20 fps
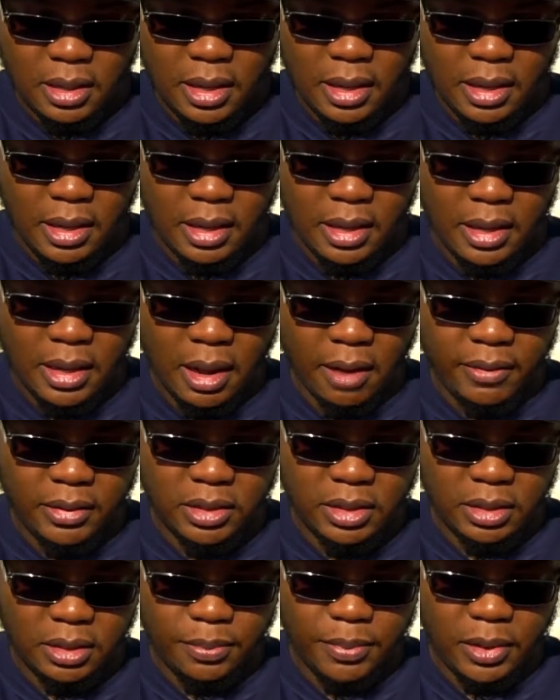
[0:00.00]
And I
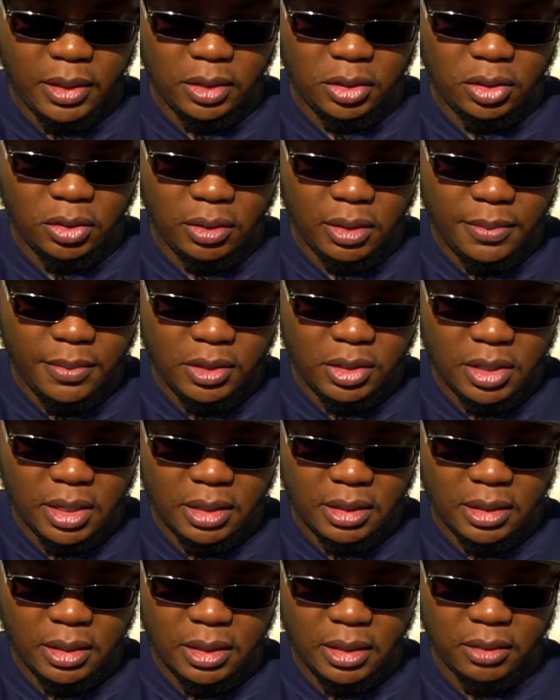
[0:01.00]
already checked the Pikachu. Let me
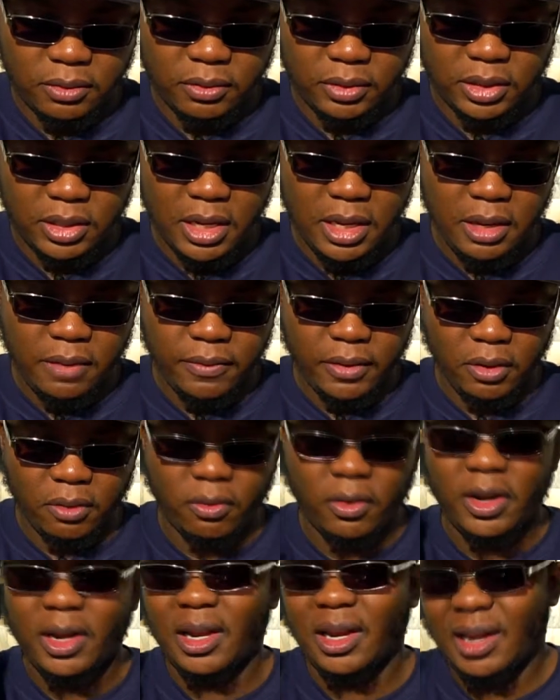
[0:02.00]
check the Dratini real
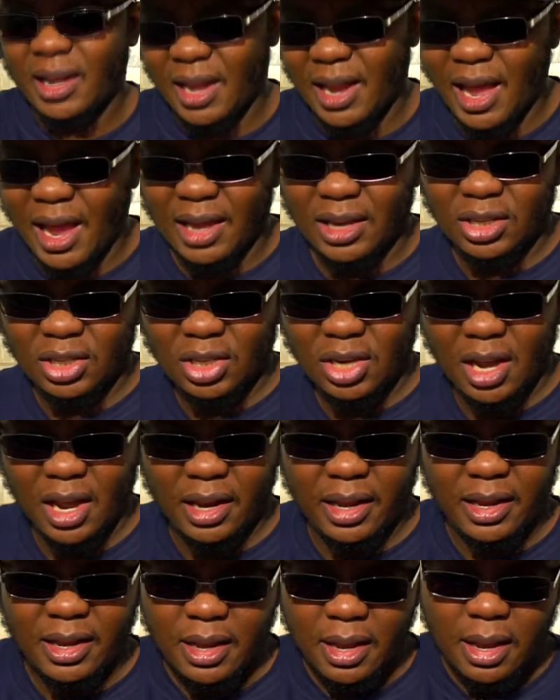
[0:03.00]
quick. Not
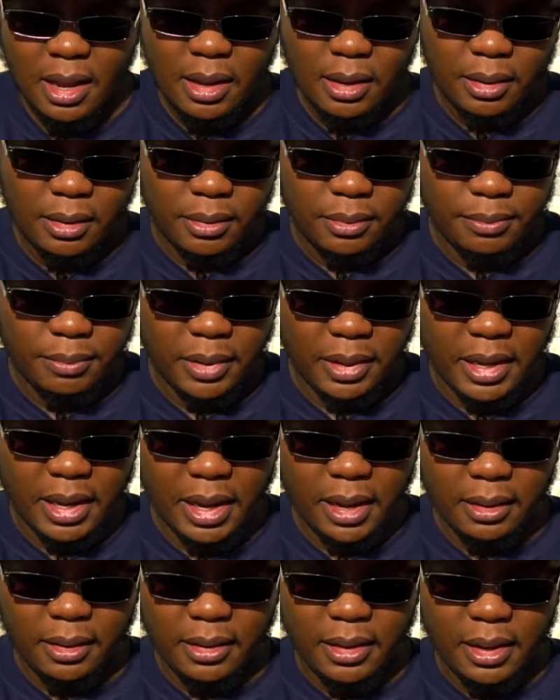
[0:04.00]
shiny. But can
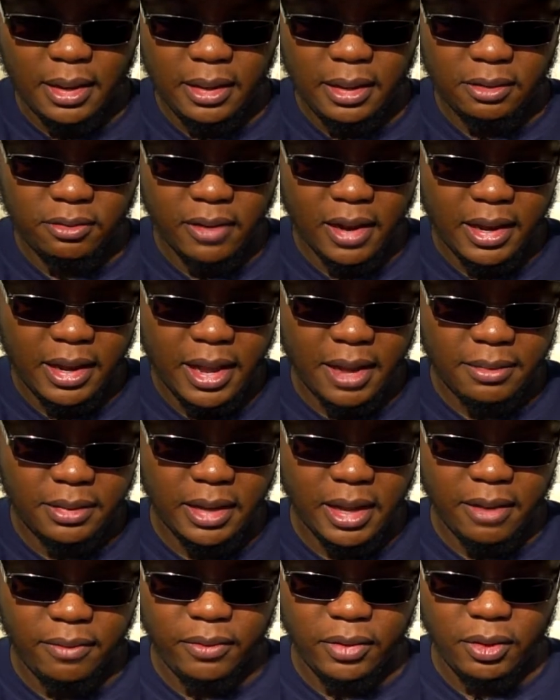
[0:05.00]
I, yeah, let's try and capture
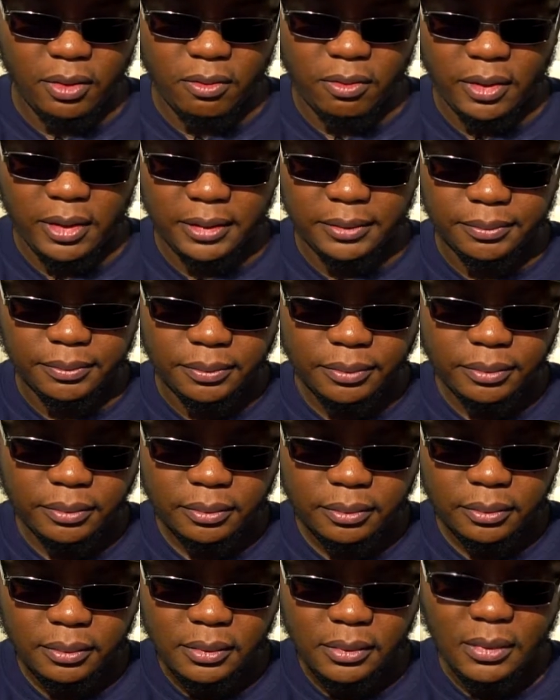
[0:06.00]
that real quick.
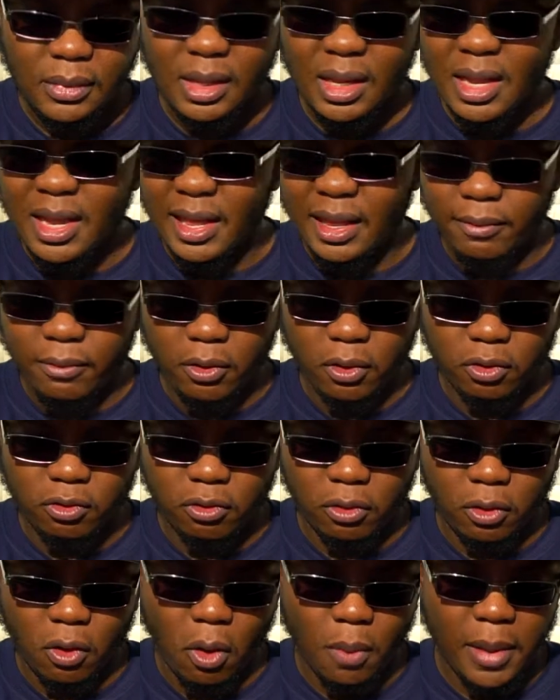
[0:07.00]
And then we're going
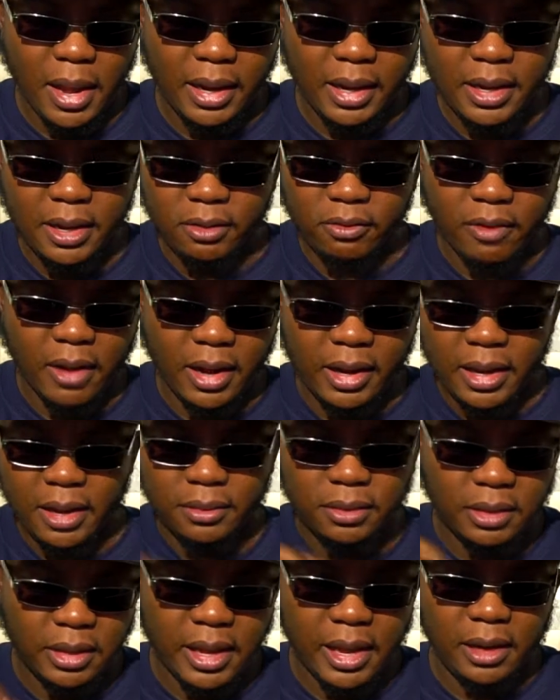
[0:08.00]
to go back in and try and
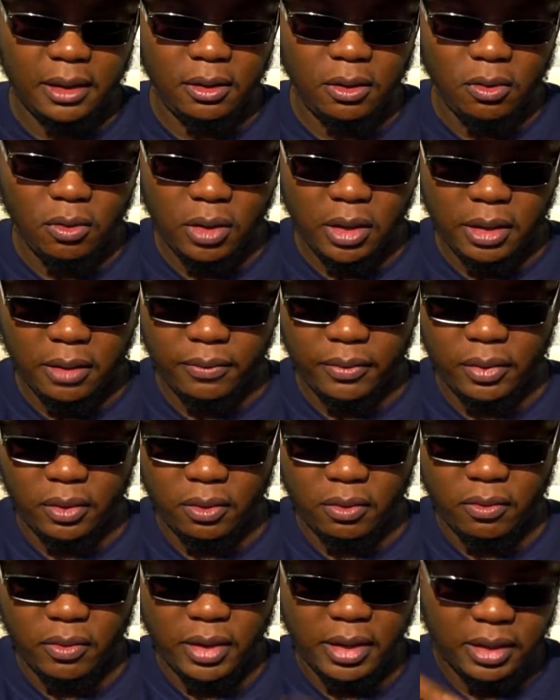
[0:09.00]
capture that Lugia real
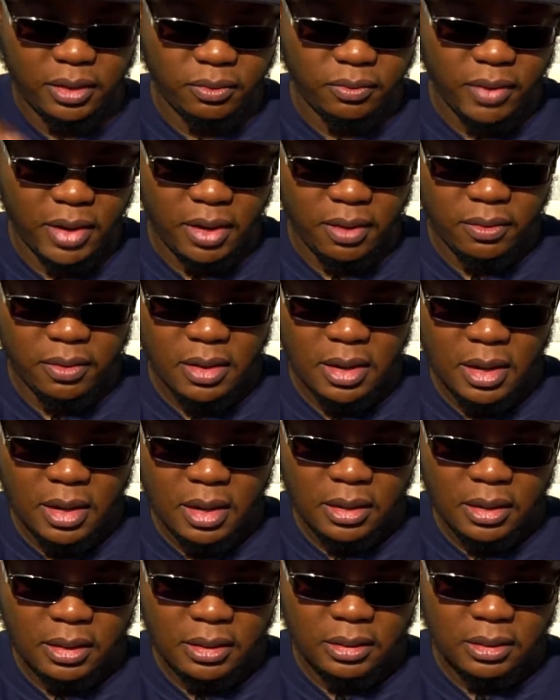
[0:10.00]
quick as well.
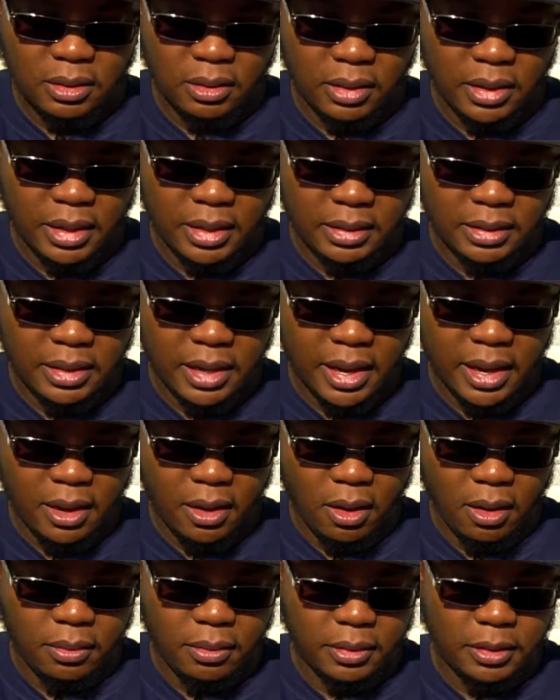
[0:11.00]
So there's that.
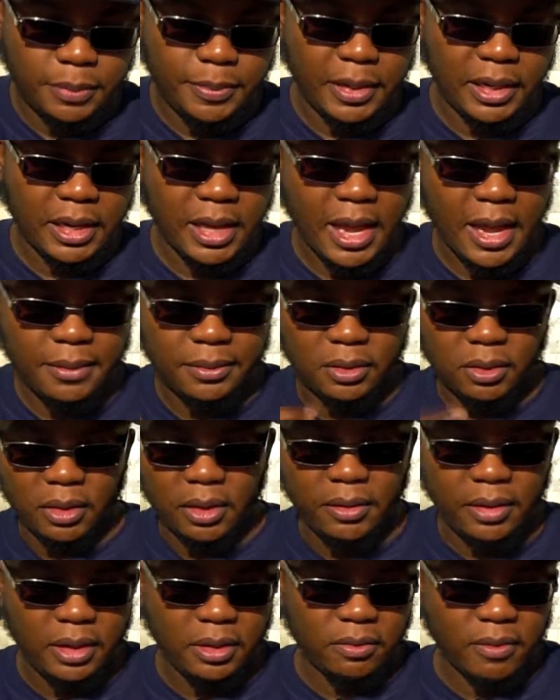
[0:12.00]
Oh, speaking of Absol,
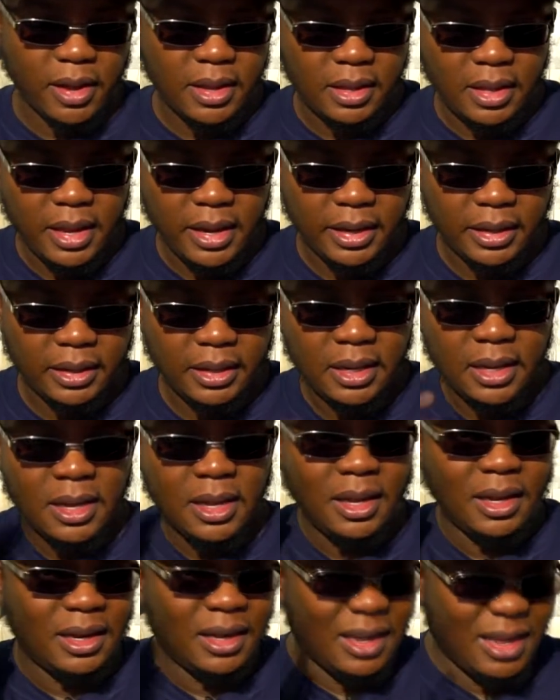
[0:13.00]
there it is right there.
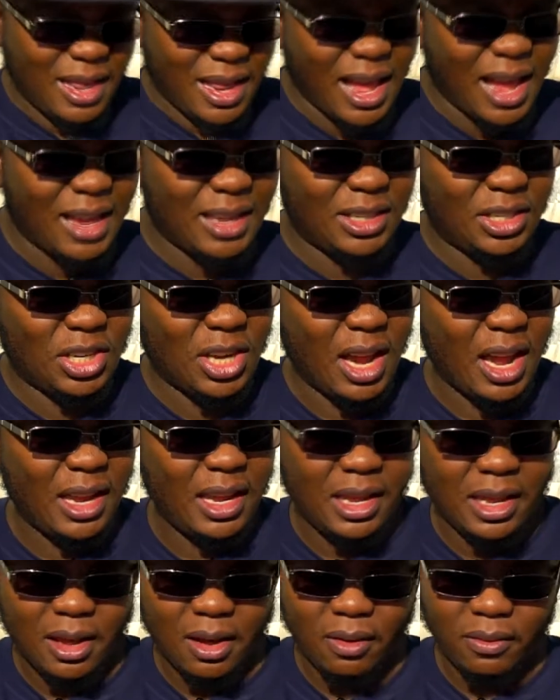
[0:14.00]
Not
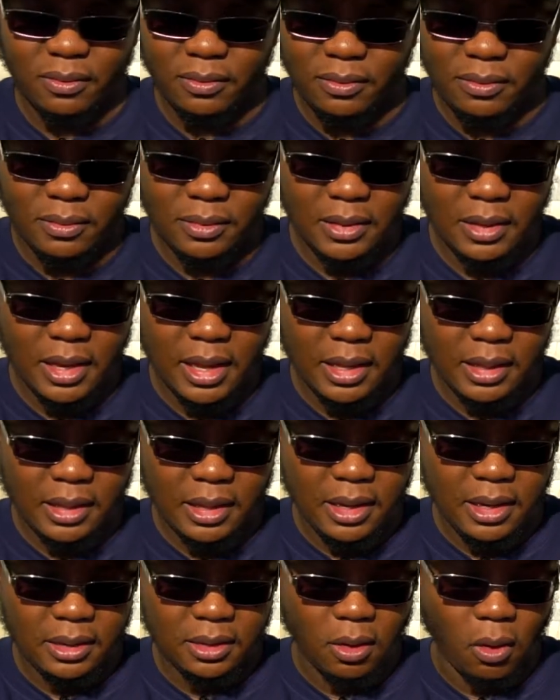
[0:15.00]
shiny though. And
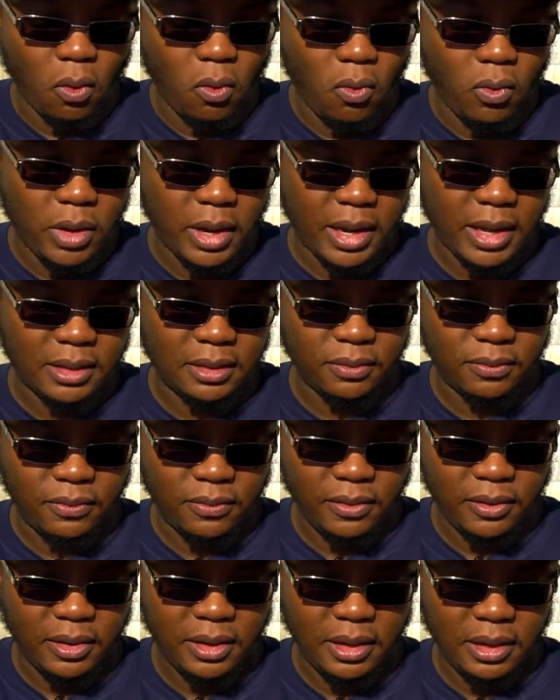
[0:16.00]
these are, oh yeah, that's a
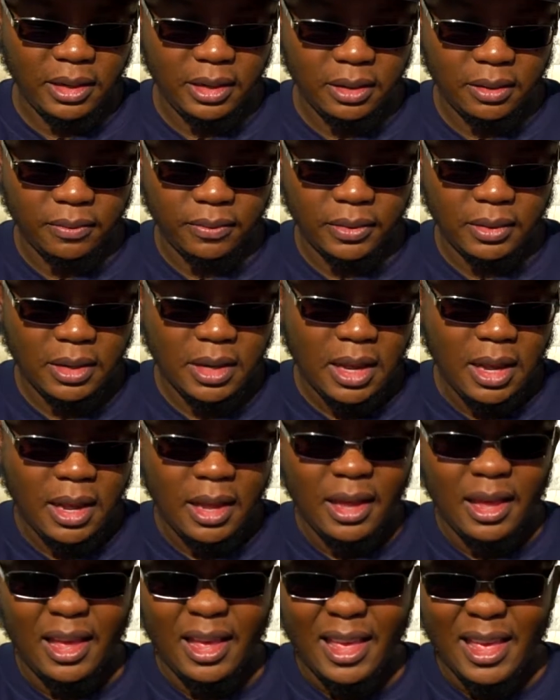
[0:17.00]
really good one.
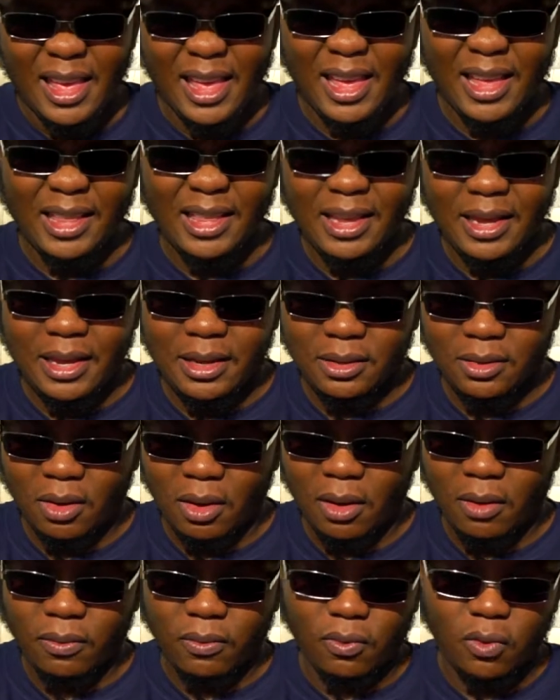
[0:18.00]
And these
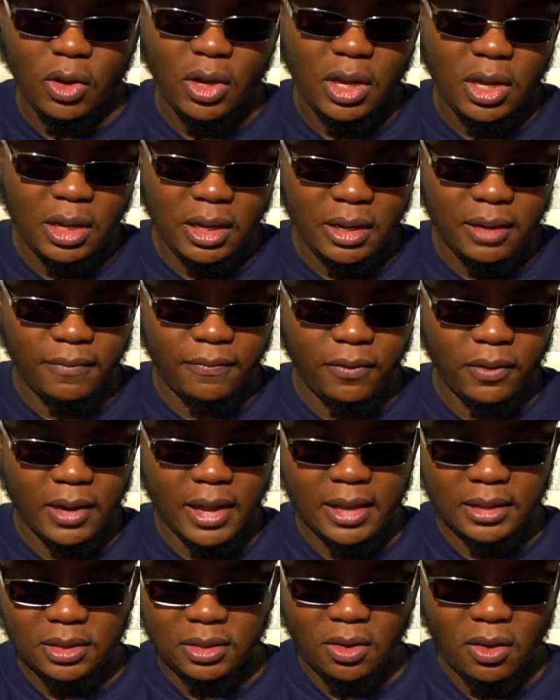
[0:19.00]
are good for
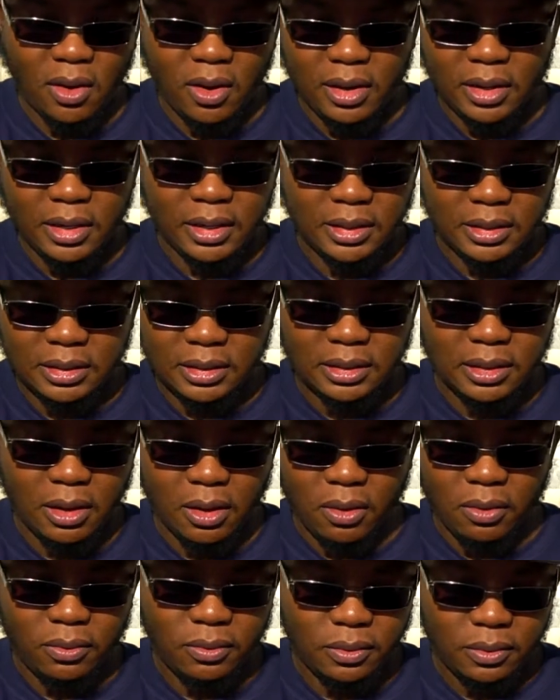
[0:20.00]
that Stardust.
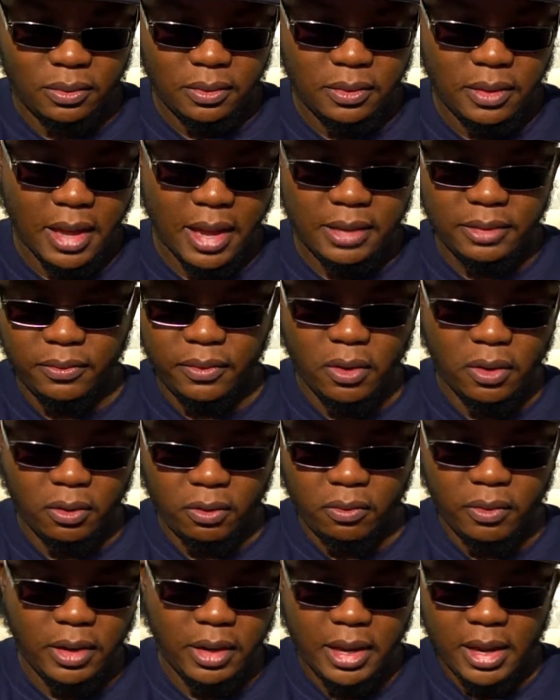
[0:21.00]
So actually we're going
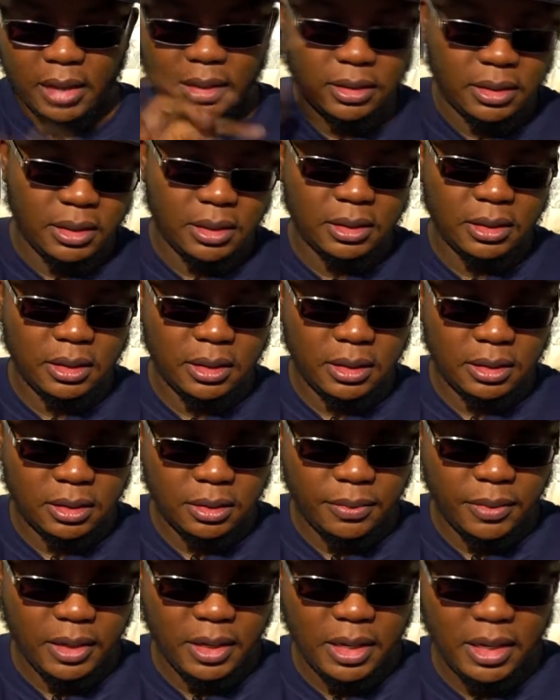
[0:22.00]
to quick catch this, because this
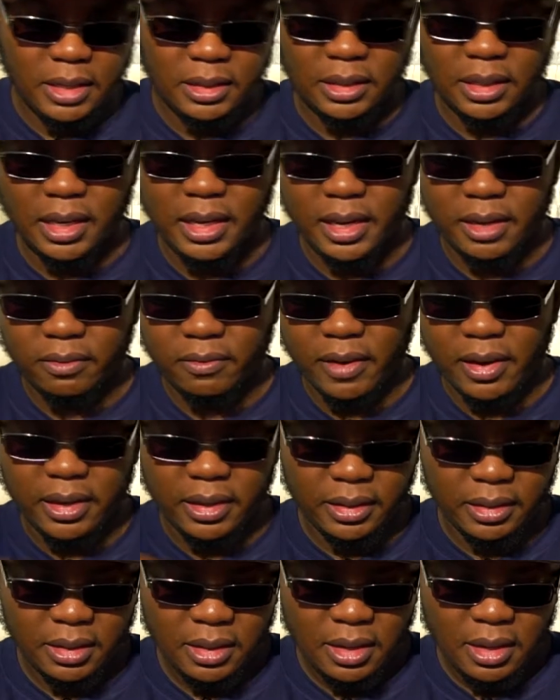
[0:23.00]
should be an easy catch right
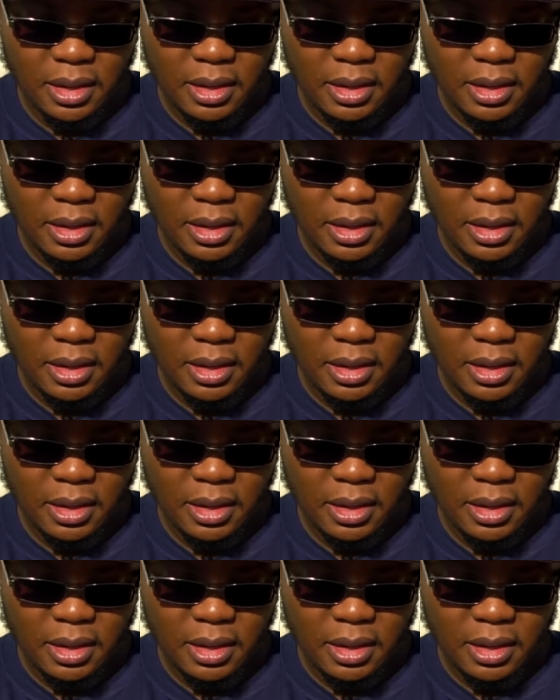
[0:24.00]
here.